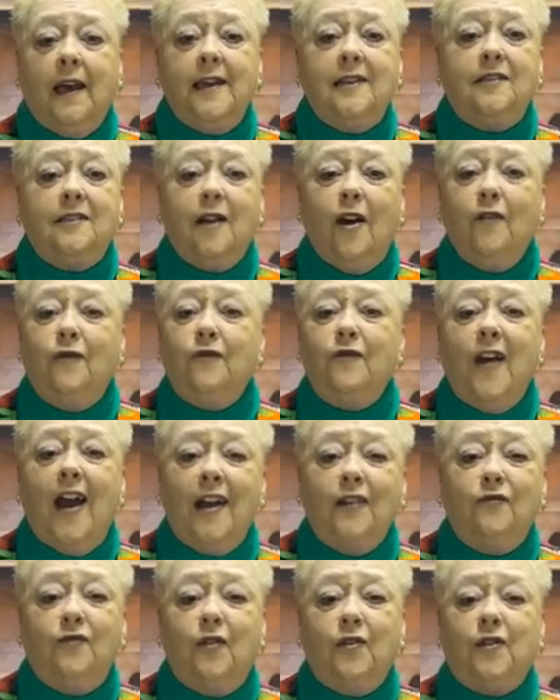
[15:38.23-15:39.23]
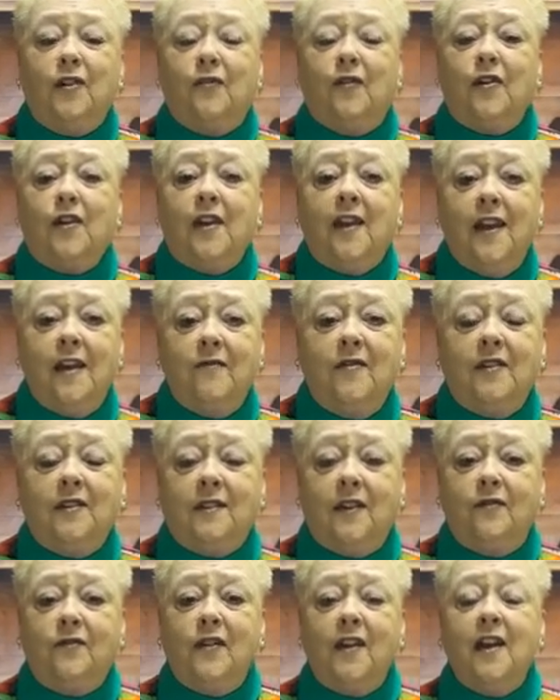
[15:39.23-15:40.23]
He's so faithful to forgive
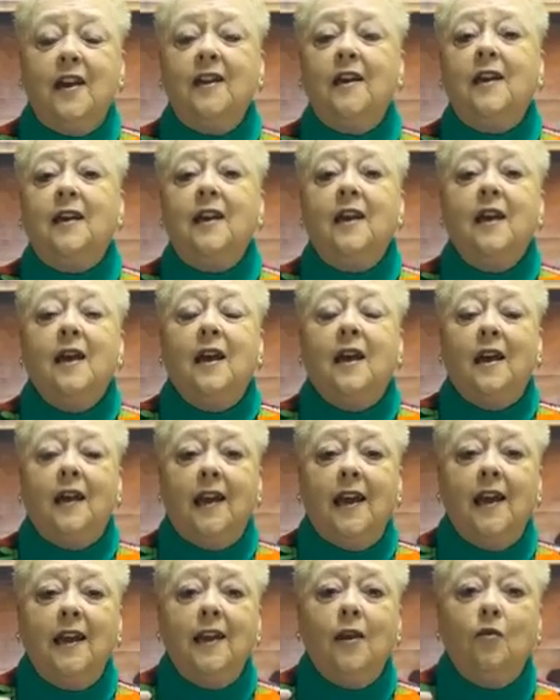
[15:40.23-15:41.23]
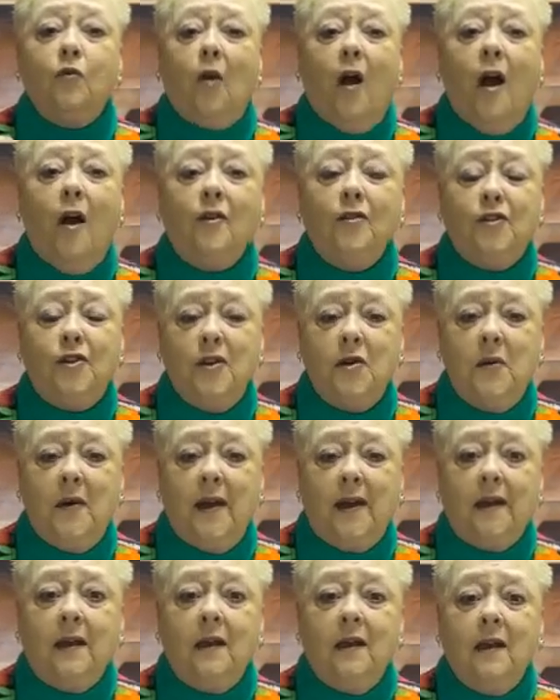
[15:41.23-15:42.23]
us of any any
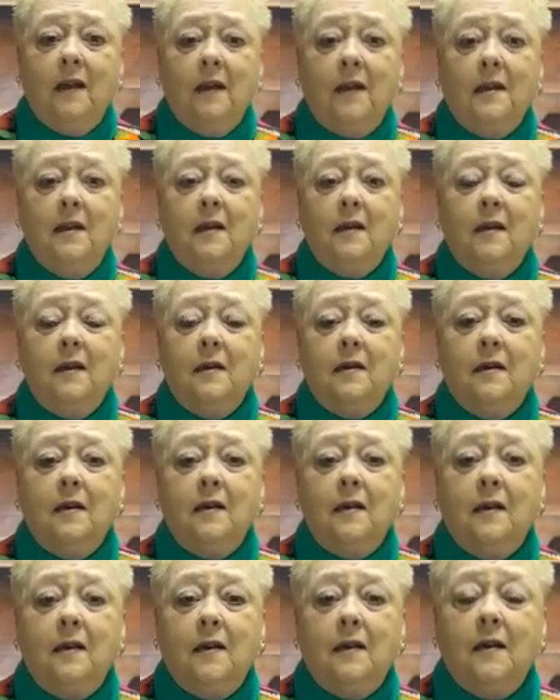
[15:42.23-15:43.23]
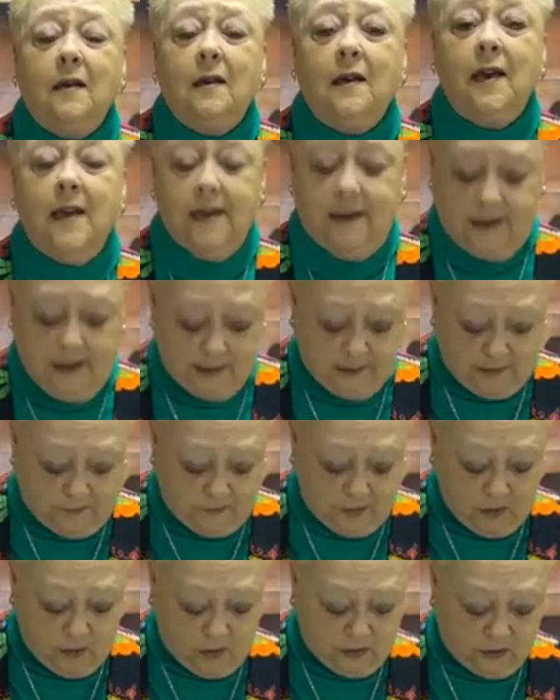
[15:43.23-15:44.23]
wrongdoing. It says
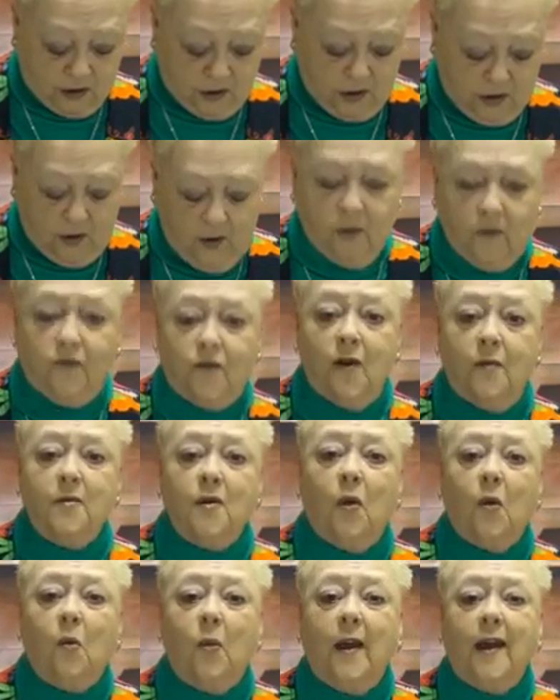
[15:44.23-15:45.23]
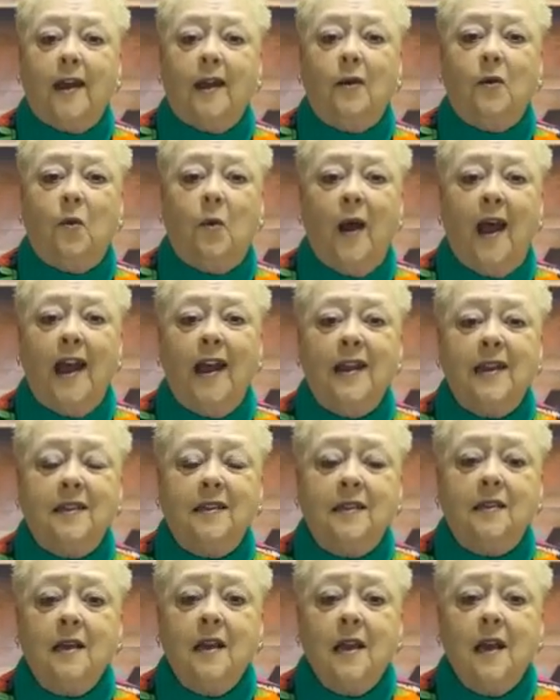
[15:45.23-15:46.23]
if you will turn from your wicked
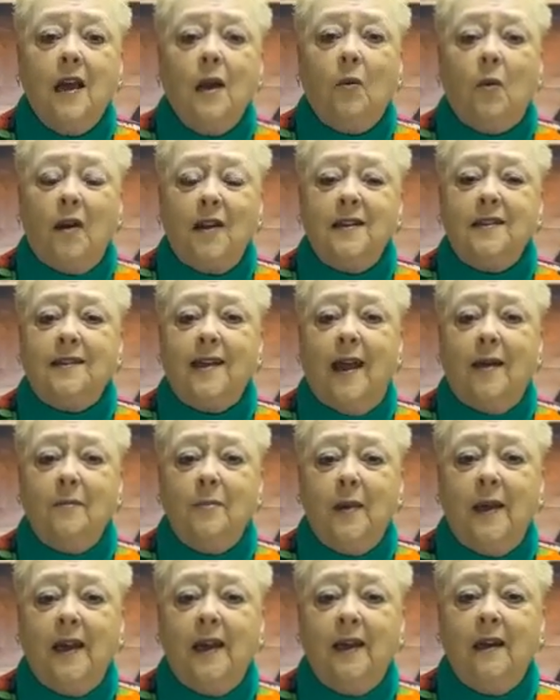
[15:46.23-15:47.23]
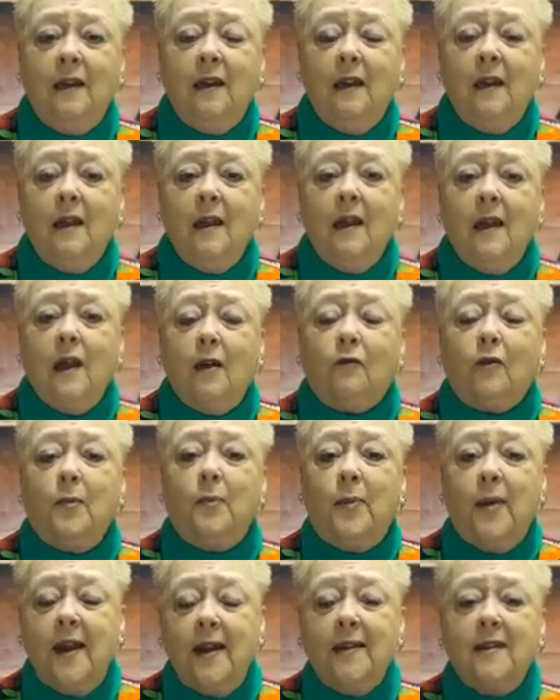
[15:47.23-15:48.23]
ways. What does that mean?
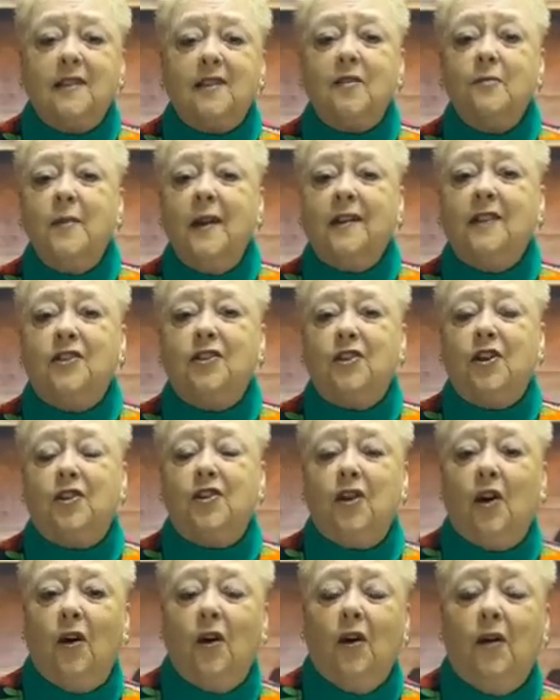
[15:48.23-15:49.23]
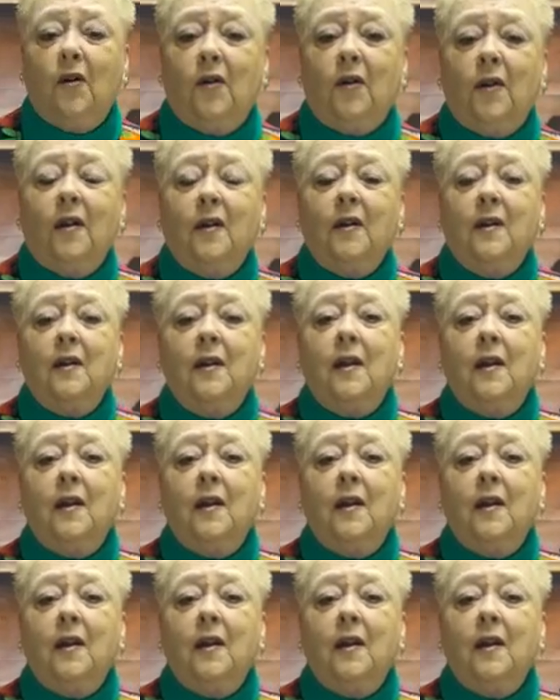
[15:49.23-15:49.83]
Repentance means to turn.